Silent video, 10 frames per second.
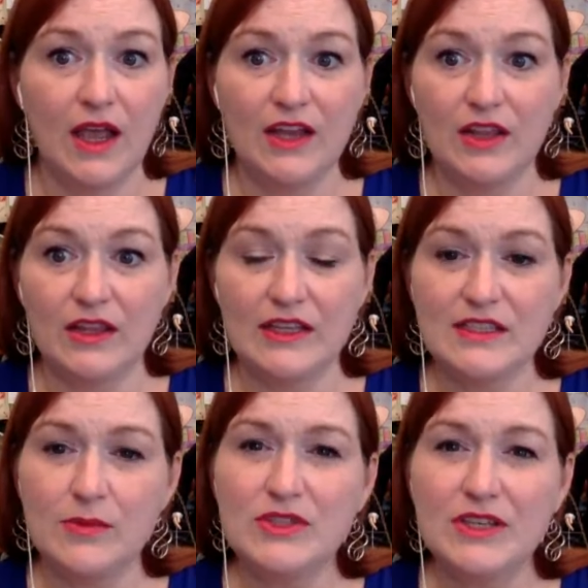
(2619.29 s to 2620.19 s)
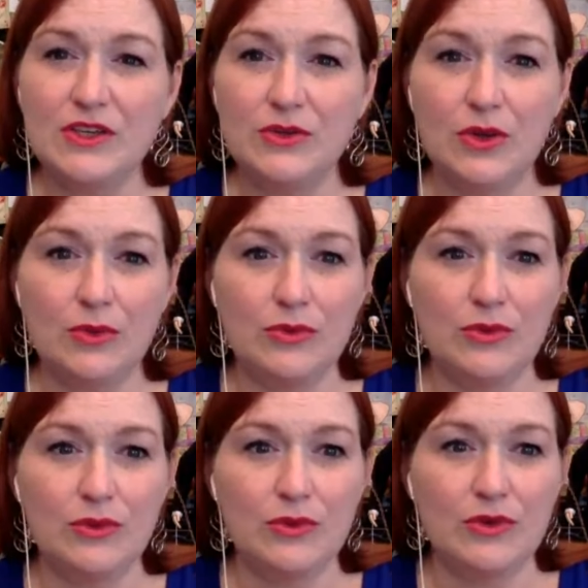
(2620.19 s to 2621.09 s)
And it's almost like you don't,
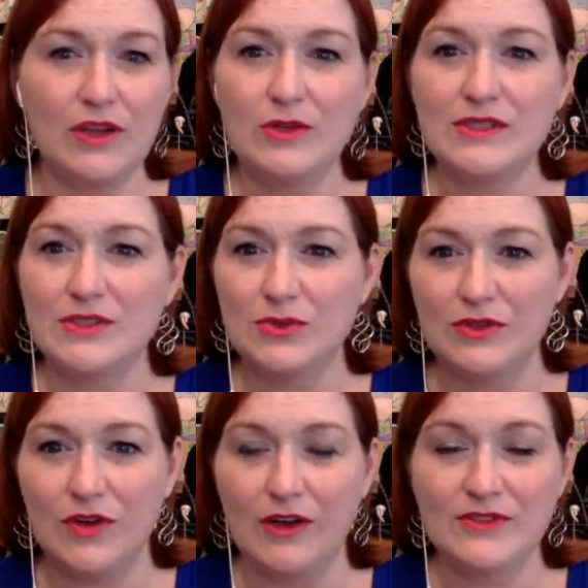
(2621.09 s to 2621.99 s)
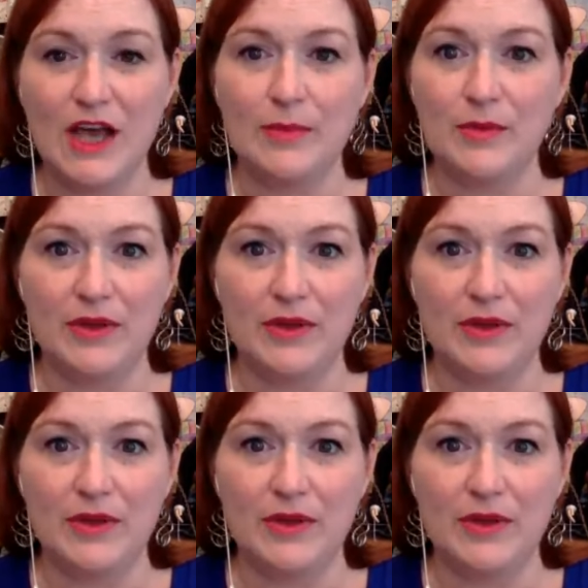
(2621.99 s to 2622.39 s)
and this is sort of off topic,